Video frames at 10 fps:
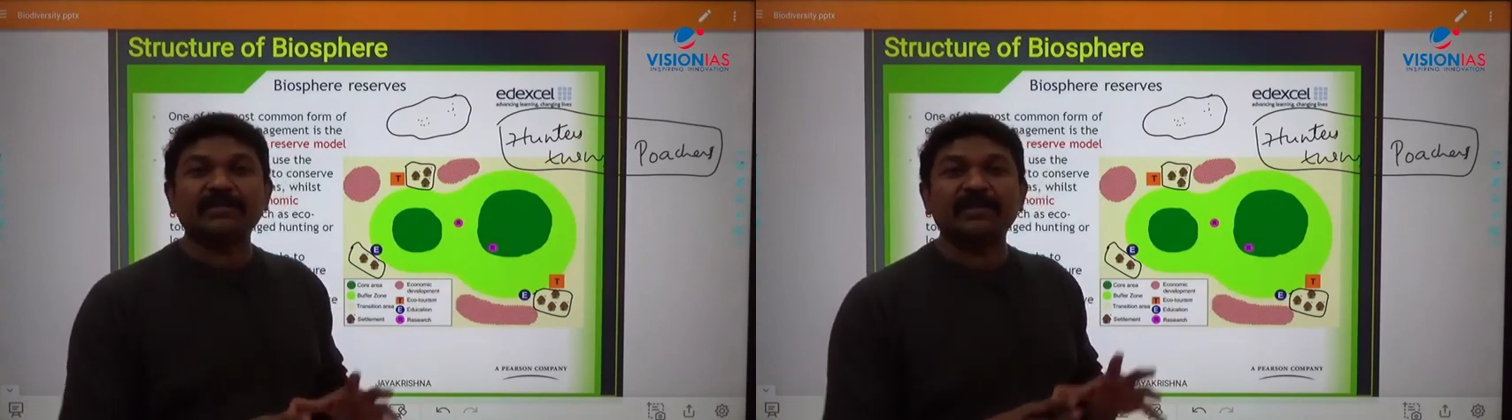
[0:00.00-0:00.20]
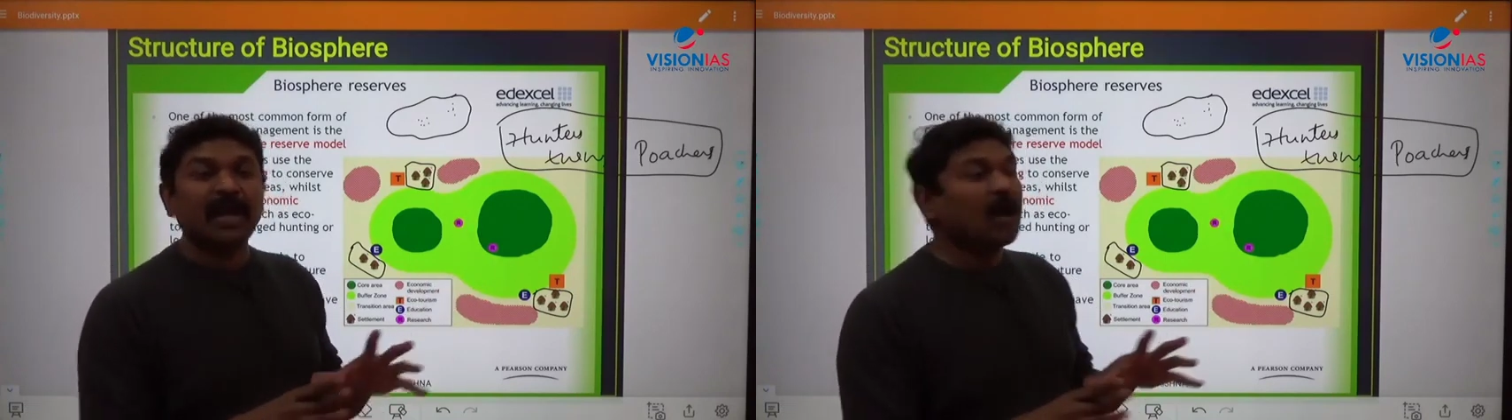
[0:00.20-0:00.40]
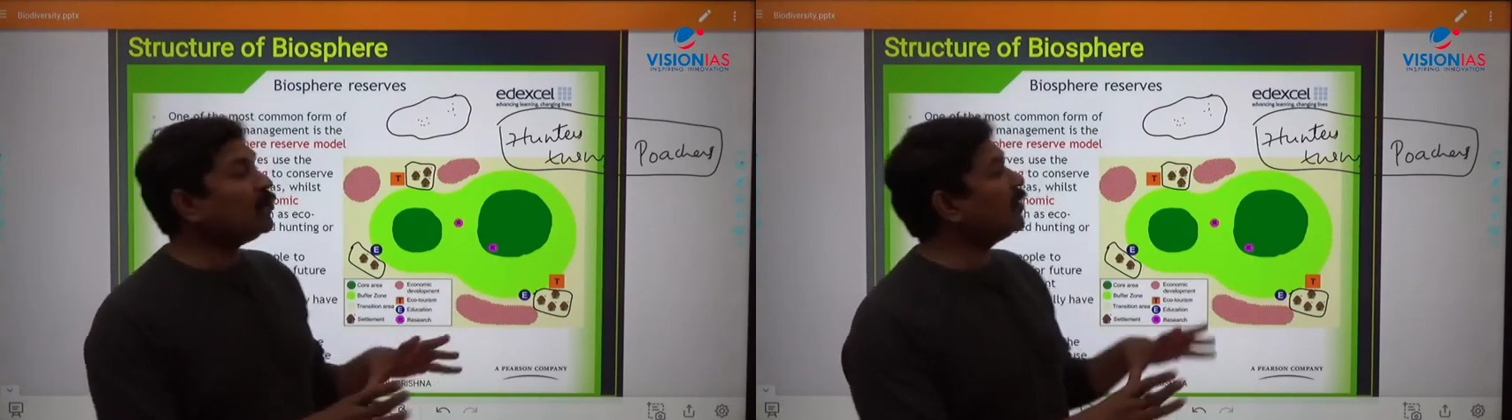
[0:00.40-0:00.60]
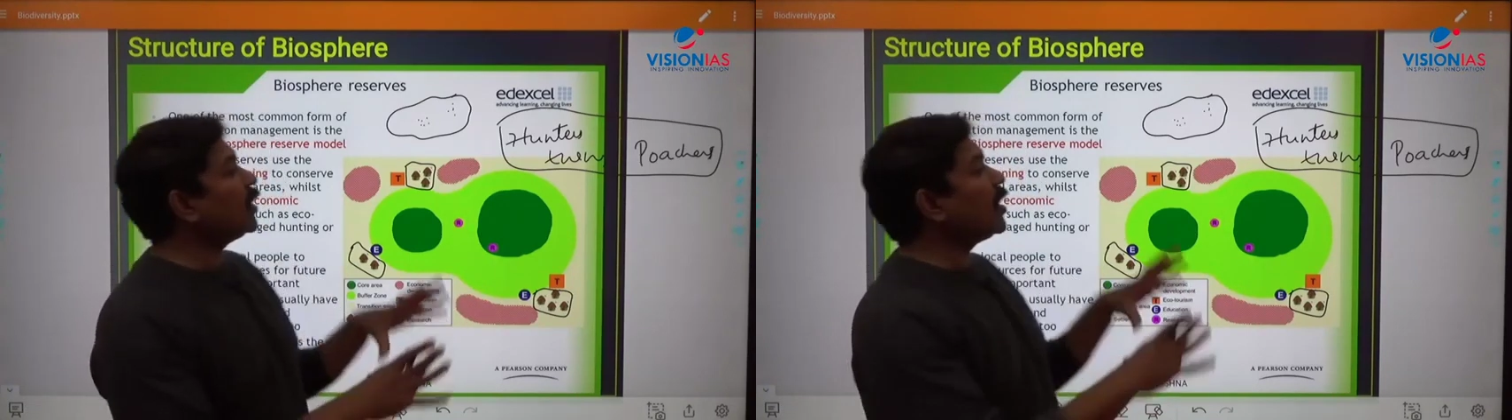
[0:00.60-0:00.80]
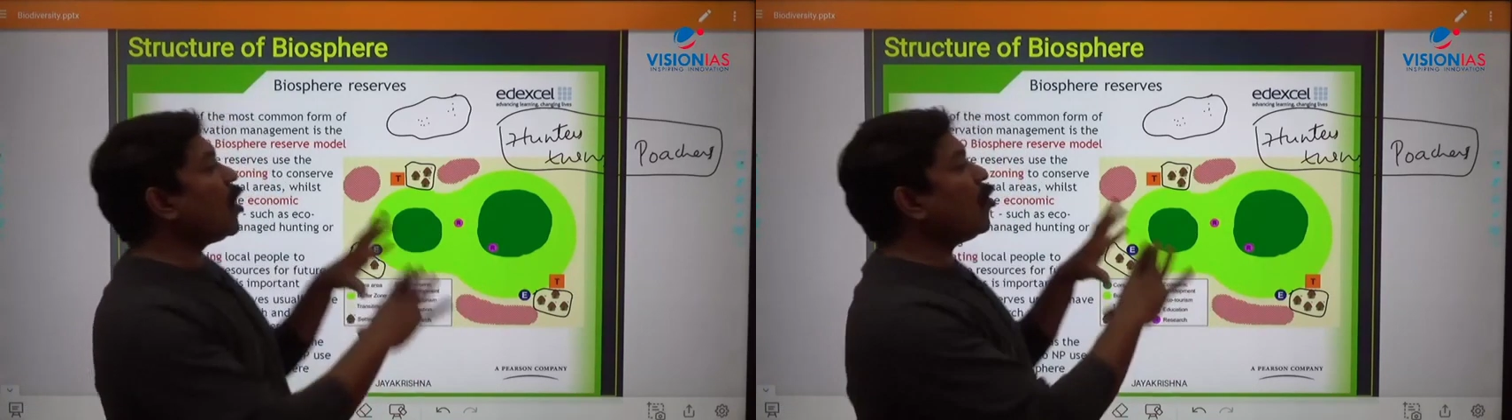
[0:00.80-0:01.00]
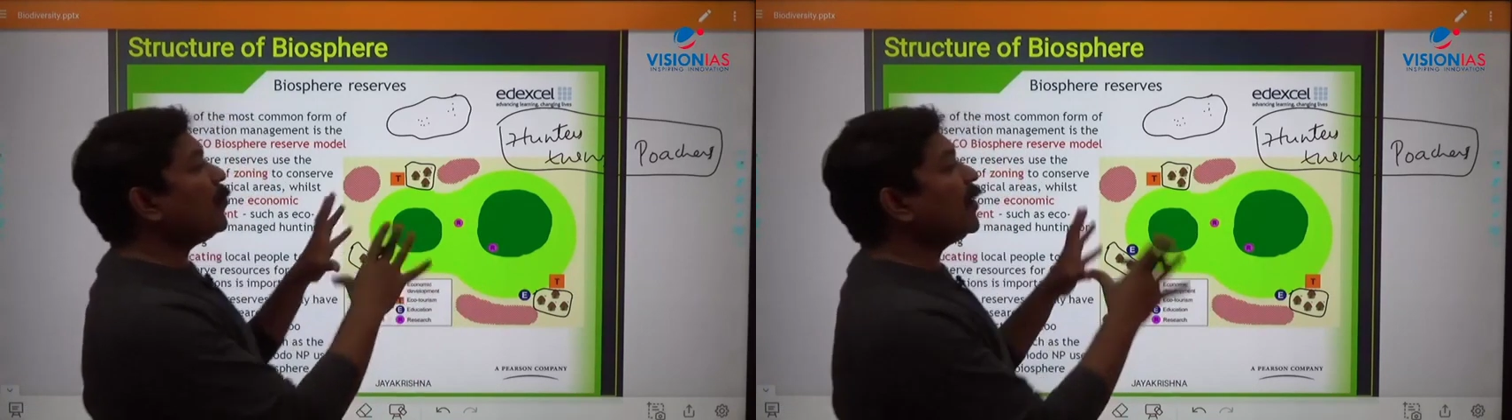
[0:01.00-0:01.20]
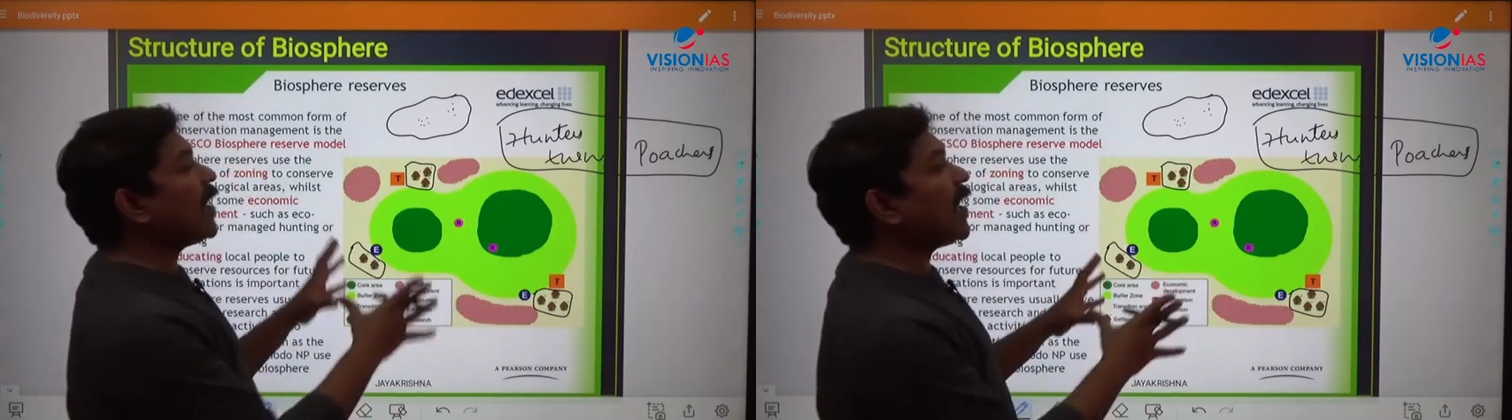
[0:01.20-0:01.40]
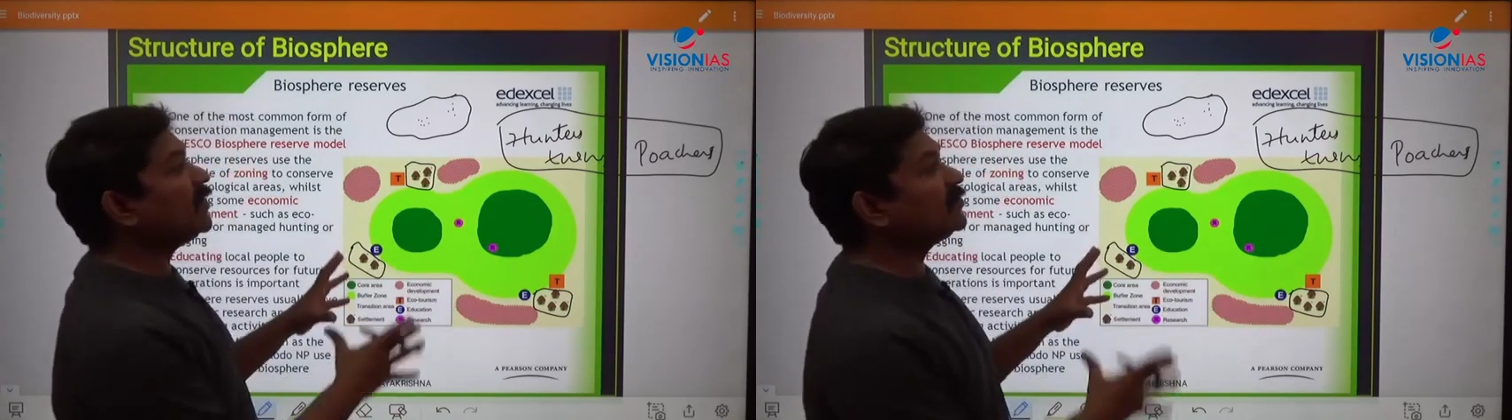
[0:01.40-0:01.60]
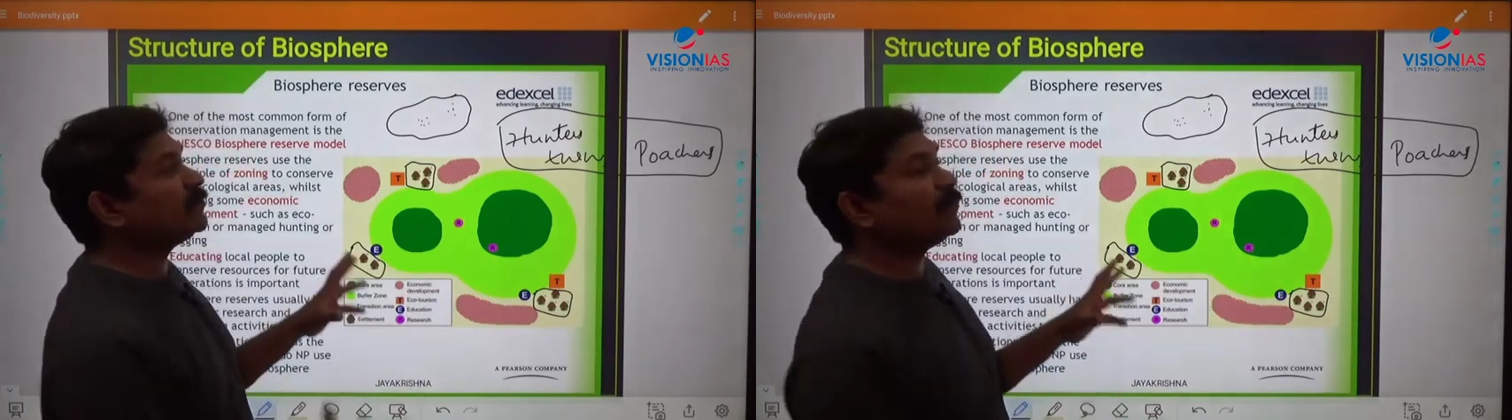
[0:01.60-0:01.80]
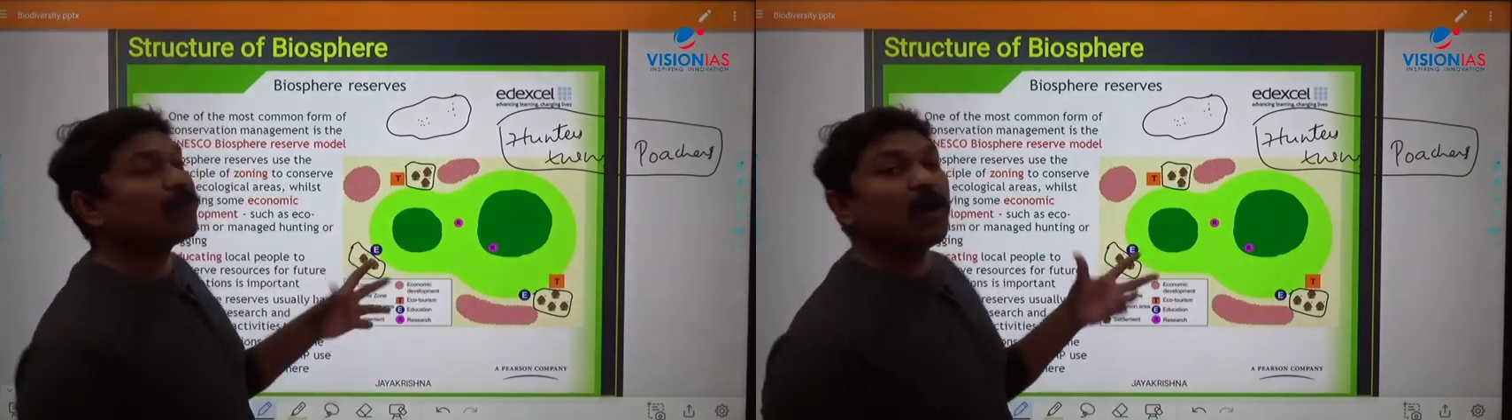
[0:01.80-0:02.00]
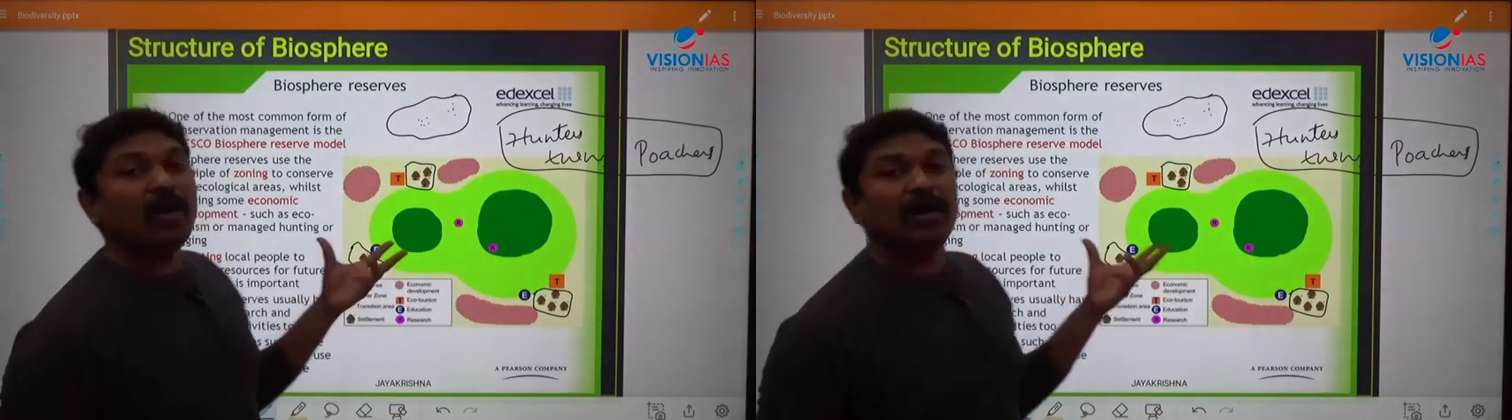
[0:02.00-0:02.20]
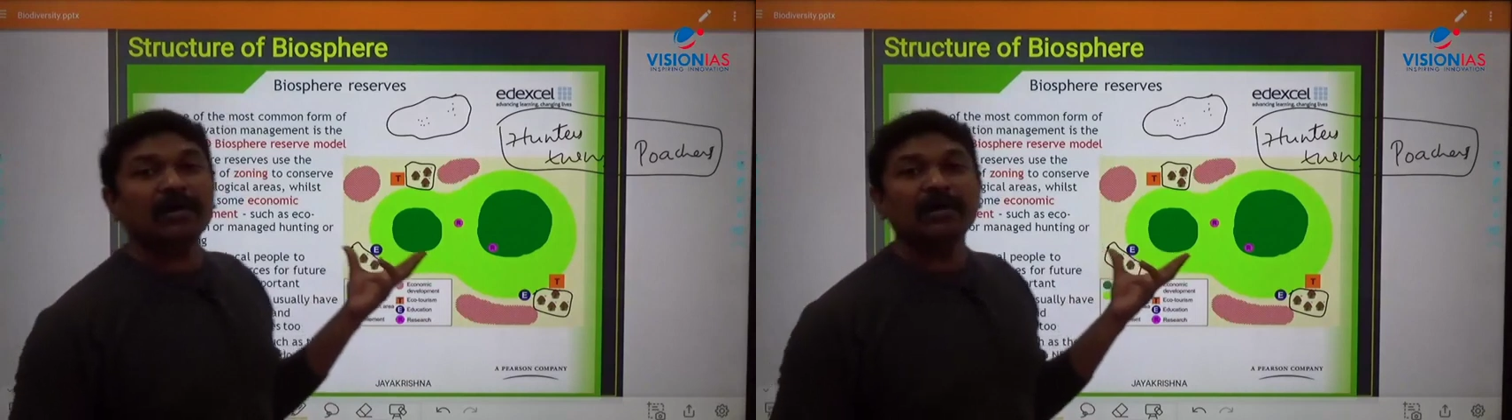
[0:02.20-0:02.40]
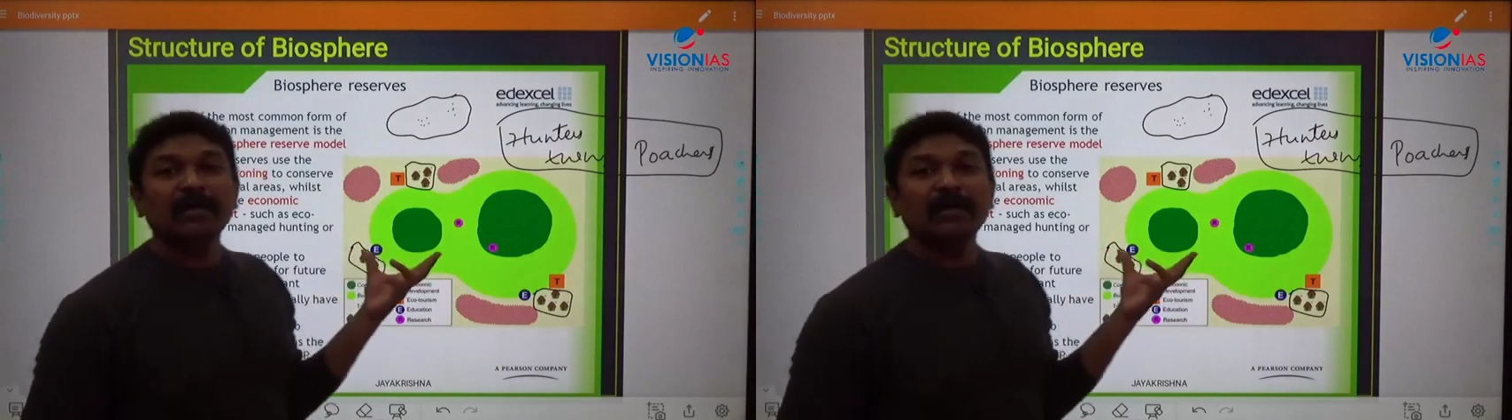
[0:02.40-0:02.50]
now the government has brought,